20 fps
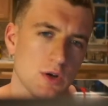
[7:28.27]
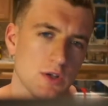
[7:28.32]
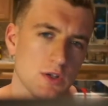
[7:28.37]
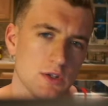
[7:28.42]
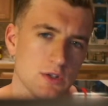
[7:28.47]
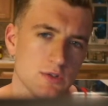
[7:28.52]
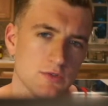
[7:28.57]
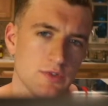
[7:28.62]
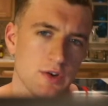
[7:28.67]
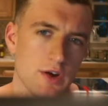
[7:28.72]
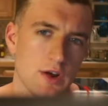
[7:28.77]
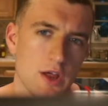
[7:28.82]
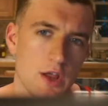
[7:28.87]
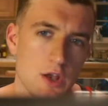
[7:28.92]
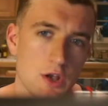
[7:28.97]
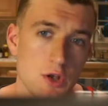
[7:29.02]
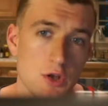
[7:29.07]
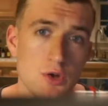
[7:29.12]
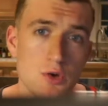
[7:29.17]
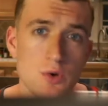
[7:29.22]
when it's
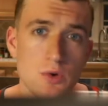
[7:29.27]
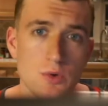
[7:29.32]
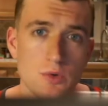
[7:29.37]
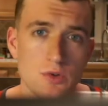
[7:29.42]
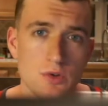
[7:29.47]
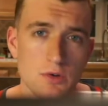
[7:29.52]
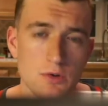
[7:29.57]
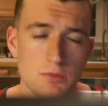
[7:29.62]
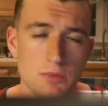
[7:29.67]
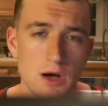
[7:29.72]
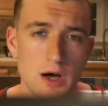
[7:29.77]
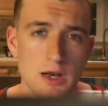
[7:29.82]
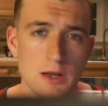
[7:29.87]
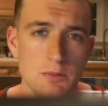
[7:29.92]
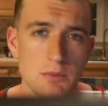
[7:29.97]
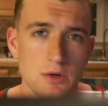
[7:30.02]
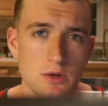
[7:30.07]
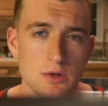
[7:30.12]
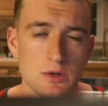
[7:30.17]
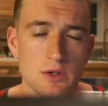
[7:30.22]
very new to
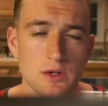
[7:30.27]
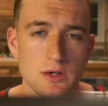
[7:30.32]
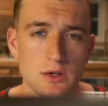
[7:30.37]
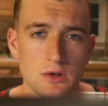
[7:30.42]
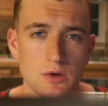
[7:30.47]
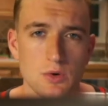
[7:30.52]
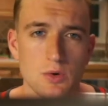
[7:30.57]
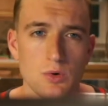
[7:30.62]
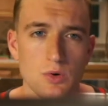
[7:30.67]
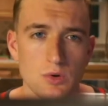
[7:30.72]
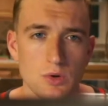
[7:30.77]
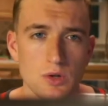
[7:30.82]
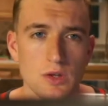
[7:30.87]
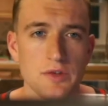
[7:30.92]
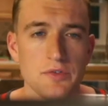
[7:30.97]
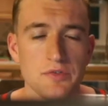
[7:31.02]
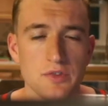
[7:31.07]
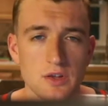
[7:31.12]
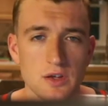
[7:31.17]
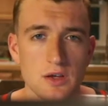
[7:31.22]
bodybuilding or
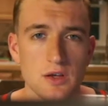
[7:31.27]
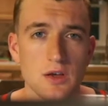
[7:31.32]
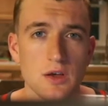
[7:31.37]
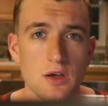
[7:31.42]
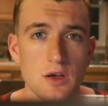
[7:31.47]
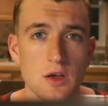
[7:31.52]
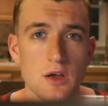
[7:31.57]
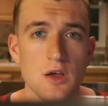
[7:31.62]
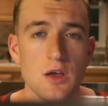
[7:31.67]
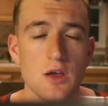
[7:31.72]
lifting,